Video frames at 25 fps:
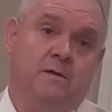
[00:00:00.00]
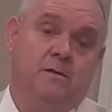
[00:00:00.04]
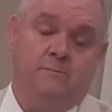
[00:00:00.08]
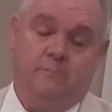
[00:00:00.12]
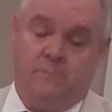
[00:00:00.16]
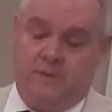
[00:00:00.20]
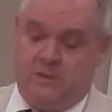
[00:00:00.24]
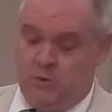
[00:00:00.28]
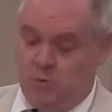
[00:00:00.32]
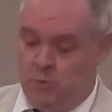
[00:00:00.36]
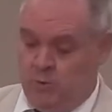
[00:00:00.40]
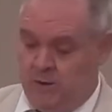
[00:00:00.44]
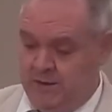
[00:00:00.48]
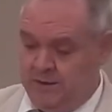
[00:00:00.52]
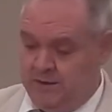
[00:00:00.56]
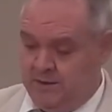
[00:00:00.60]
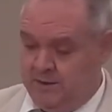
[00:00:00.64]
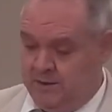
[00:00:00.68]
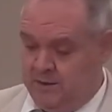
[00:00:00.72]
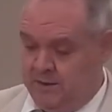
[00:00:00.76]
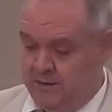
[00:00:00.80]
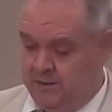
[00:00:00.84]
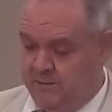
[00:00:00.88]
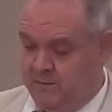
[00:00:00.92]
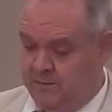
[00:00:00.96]
between
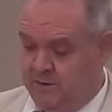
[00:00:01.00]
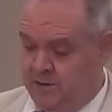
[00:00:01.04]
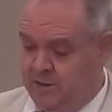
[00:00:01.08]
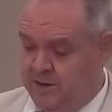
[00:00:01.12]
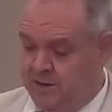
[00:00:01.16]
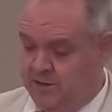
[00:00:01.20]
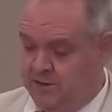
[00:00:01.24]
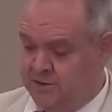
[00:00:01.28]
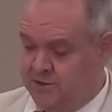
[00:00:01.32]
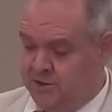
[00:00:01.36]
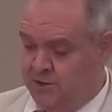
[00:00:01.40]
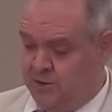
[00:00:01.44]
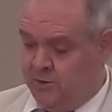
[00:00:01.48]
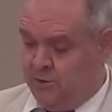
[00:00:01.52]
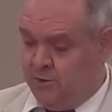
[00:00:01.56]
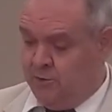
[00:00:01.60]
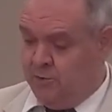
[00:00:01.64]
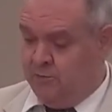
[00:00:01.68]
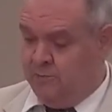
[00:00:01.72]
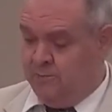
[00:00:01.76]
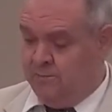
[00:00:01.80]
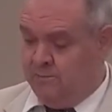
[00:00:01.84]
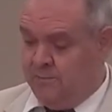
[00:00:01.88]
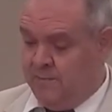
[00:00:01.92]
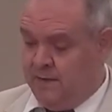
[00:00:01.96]
the, these
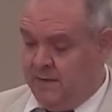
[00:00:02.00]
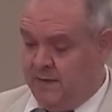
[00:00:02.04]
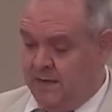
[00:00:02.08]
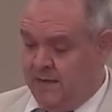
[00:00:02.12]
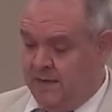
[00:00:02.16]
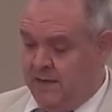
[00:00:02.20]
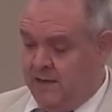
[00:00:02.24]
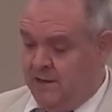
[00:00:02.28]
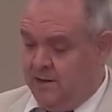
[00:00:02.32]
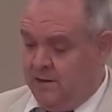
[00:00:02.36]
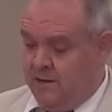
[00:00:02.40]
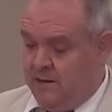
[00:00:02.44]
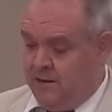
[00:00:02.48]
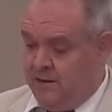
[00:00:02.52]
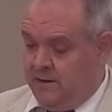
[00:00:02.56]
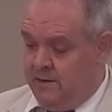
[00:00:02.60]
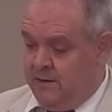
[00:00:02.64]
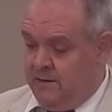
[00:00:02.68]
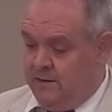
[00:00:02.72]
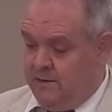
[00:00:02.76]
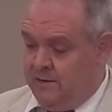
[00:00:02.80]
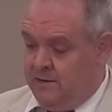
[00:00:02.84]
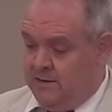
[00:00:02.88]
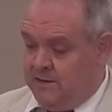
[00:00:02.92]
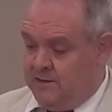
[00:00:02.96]
two,
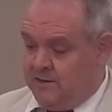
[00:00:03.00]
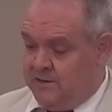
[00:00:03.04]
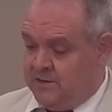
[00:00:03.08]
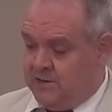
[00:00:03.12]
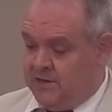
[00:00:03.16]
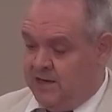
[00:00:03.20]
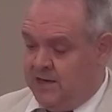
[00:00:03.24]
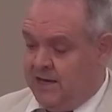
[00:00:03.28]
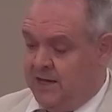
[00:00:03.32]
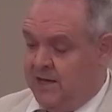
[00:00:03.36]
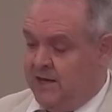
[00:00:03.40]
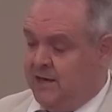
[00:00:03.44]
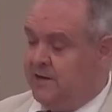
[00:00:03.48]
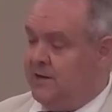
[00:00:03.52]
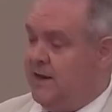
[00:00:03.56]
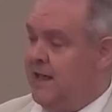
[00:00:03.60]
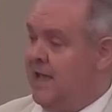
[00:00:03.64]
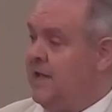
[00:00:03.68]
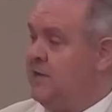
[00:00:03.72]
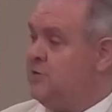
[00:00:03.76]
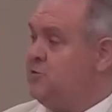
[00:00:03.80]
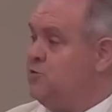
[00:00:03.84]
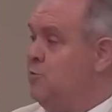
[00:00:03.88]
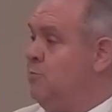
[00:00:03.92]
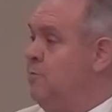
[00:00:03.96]
as I said,
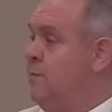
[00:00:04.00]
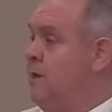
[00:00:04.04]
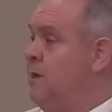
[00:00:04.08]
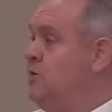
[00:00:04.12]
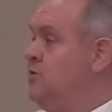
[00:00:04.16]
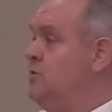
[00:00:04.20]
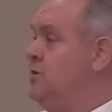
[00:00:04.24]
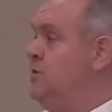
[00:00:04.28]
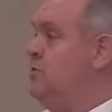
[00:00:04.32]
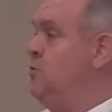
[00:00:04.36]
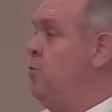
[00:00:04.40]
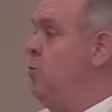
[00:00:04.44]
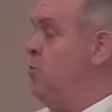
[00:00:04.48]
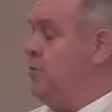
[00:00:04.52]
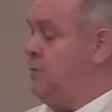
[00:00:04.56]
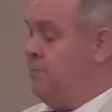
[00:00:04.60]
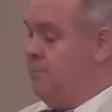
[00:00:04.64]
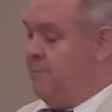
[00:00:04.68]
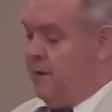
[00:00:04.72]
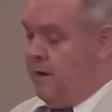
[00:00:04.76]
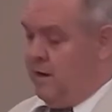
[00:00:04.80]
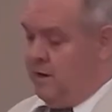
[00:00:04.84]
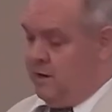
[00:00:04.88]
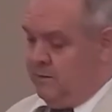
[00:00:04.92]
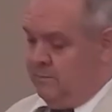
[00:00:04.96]
International Mission, North
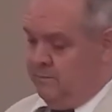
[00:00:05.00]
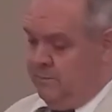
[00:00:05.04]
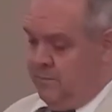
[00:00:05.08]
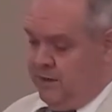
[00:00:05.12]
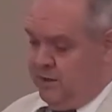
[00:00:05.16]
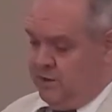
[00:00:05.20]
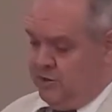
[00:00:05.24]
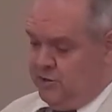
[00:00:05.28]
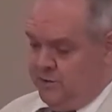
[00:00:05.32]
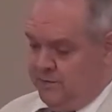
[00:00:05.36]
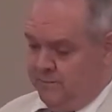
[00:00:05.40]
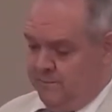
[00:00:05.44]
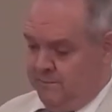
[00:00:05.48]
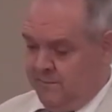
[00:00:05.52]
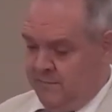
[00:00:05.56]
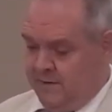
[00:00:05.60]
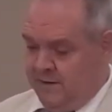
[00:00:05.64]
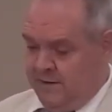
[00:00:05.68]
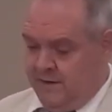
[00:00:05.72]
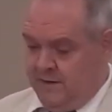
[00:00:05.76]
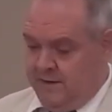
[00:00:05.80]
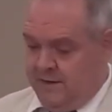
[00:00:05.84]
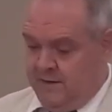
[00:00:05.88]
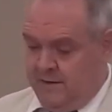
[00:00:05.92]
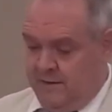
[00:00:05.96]
American Mission,
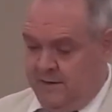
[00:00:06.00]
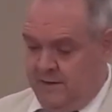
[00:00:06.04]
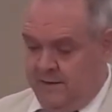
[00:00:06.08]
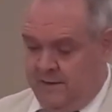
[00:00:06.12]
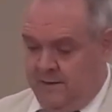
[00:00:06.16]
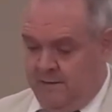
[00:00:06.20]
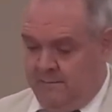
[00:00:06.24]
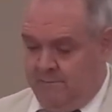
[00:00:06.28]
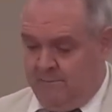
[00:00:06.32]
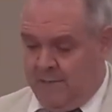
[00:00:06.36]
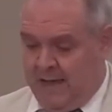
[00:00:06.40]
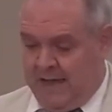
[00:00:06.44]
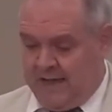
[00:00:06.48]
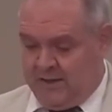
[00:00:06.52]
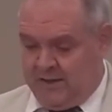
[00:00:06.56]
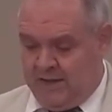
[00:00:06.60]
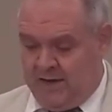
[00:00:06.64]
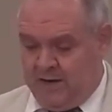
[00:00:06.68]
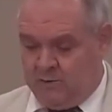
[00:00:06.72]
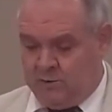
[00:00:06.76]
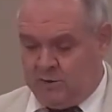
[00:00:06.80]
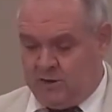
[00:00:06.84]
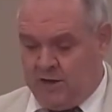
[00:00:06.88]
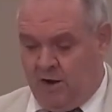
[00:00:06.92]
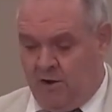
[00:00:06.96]
Back
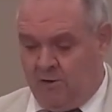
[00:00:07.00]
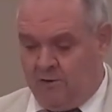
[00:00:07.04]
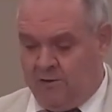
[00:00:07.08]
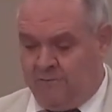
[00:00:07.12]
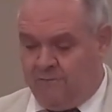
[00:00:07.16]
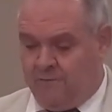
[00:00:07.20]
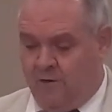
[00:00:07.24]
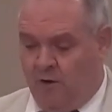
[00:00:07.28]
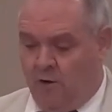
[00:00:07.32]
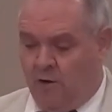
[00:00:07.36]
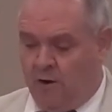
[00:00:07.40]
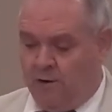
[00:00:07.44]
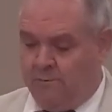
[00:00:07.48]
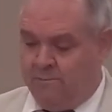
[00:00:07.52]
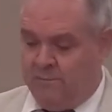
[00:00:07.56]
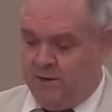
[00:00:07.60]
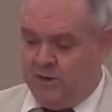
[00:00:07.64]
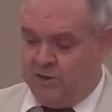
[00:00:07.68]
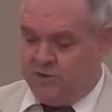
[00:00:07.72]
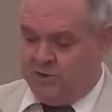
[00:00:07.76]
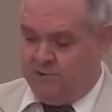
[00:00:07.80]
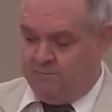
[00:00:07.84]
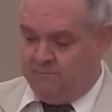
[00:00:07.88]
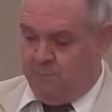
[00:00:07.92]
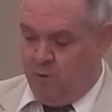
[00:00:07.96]
then it was called the Foreign
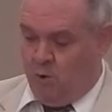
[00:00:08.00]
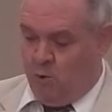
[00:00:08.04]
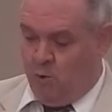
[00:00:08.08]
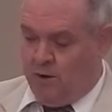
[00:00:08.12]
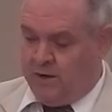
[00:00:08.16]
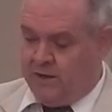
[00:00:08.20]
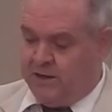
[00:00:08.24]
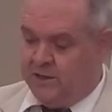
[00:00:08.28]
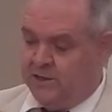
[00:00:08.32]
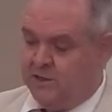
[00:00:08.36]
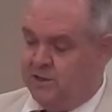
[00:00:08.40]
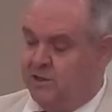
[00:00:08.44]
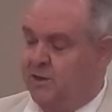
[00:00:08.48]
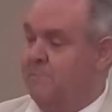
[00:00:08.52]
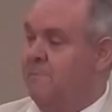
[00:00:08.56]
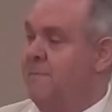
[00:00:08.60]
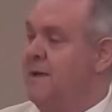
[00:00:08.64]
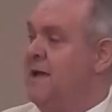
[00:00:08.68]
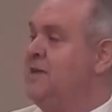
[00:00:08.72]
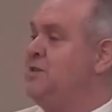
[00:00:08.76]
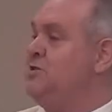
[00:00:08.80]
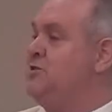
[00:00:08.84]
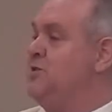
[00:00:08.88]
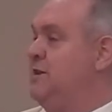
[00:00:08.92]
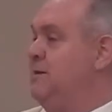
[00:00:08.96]
Mission Board and the
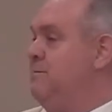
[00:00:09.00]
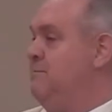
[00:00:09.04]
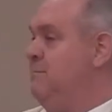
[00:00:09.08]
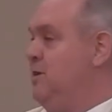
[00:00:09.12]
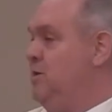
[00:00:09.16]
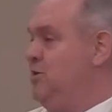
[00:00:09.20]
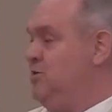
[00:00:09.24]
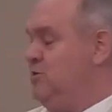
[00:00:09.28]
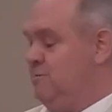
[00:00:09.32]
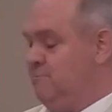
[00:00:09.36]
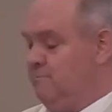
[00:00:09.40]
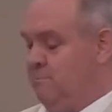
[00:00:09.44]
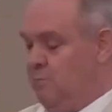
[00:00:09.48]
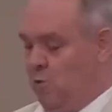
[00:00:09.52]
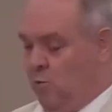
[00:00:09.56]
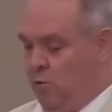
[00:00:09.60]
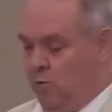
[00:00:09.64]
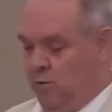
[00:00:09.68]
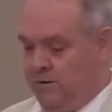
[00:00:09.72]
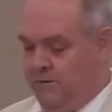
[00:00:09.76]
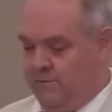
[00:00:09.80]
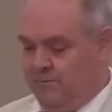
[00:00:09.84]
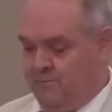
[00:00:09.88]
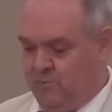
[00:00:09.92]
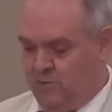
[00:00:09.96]
Domestic Mission
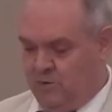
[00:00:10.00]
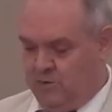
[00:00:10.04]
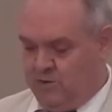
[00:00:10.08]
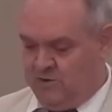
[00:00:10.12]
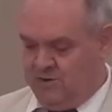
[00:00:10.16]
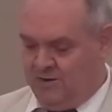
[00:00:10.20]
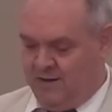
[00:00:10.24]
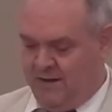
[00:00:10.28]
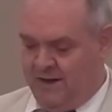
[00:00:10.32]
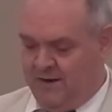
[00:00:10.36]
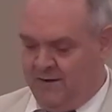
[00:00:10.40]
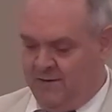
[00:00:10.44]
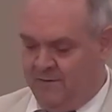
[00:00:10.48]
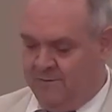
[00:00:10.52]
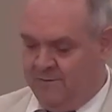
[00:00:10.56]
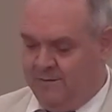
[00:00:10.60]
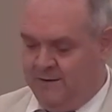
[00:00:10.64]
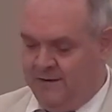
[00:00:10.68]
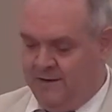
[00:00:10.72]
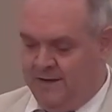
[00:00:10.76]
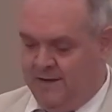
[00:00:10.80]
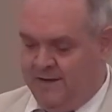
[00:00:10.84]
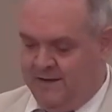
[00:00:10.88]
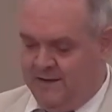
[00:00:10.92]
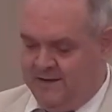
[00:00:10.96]
Board, which later
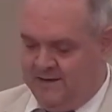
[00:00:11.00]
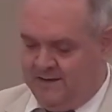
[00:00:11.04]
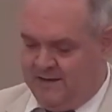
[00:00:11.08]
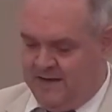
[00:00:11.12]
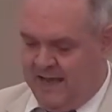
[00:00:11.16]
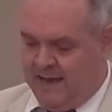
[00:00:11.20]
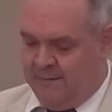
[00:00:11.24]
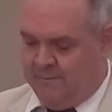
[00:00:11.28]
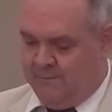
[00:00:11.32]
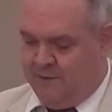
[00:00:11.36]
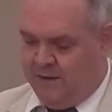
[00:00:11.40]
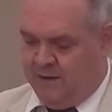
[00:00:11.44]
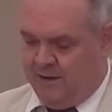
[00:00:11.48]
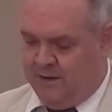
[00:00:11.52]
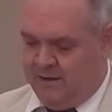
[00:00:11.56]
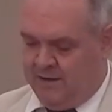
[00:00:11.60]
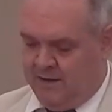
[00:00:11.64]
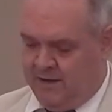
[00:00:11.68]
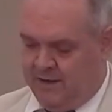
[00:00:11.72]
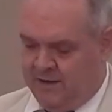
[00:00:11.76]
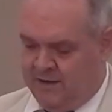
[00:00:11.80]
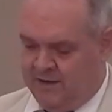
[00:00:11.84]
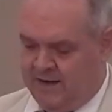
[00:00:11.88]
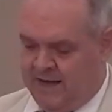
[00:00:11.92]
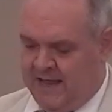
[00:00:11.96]
came the
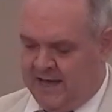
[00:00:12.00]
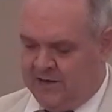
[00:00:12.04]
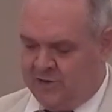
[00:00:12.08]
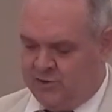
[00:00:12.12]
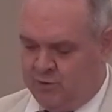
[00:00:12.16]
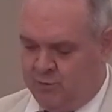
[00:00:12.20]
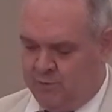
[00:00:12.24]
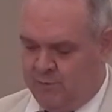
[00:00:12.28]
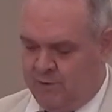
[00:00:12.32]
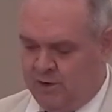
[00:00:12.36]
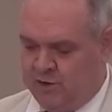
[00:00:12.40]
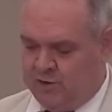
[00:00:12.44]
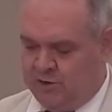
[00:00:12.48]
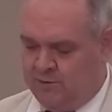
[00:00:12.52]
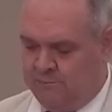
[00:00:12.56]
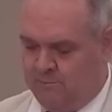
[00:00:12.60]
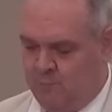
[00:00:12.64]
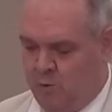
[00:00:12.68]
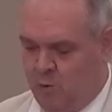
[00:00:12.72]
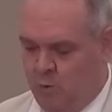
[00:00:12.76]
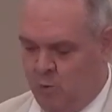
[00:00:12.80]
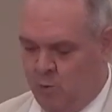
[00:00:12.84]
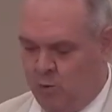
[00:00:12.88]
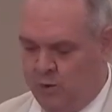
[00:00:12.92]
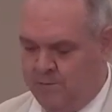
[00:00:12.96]
International Mission
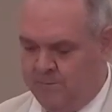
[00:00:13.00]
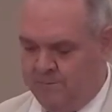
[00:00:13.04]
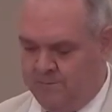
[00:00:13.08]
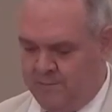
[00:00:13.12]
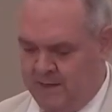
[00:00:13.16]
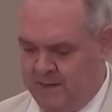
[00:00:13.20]
Board